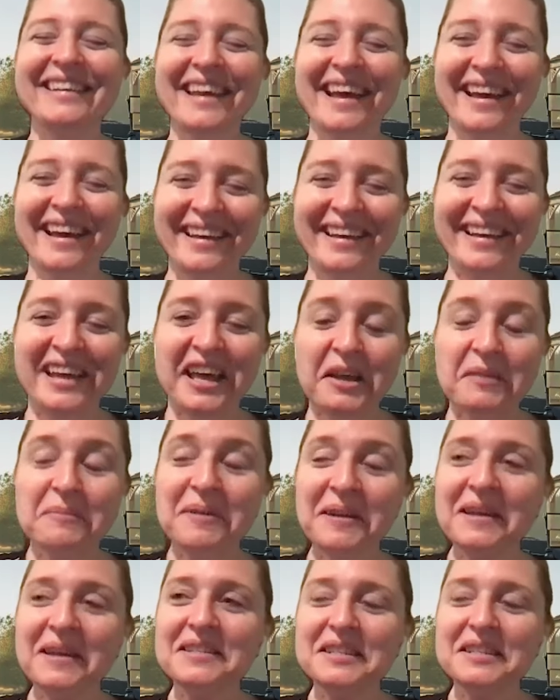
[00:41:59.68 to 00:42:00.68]
Yeah,
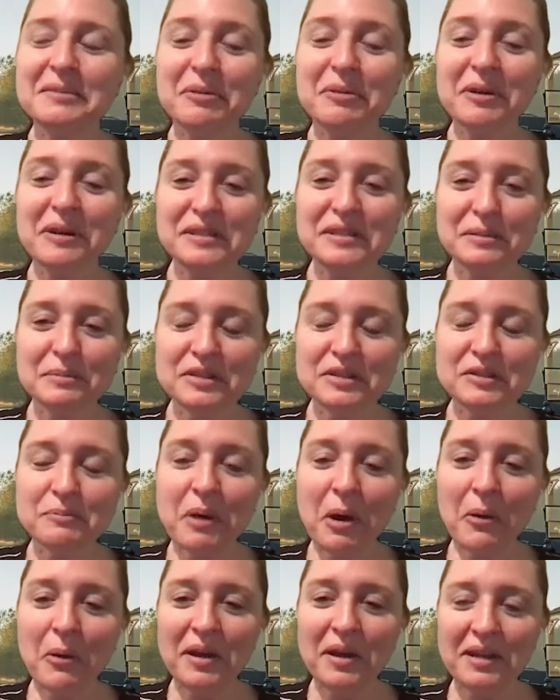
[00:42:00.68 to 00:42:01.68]
because he funny. brings him this
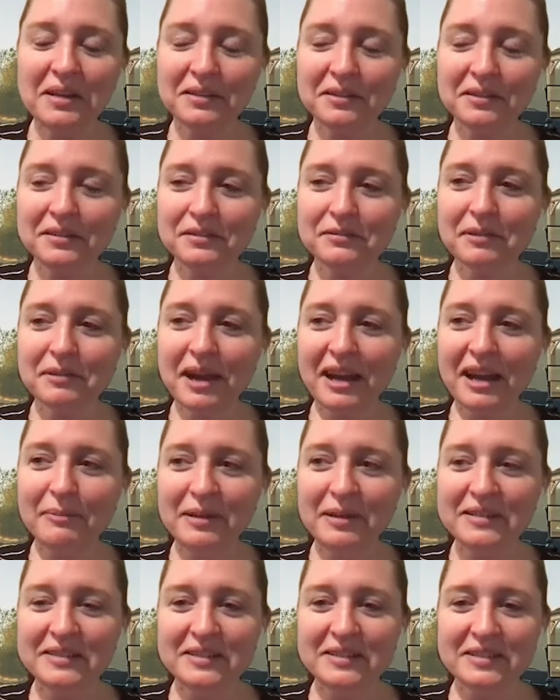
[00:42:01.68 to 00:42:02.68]
pony to learn to ride, but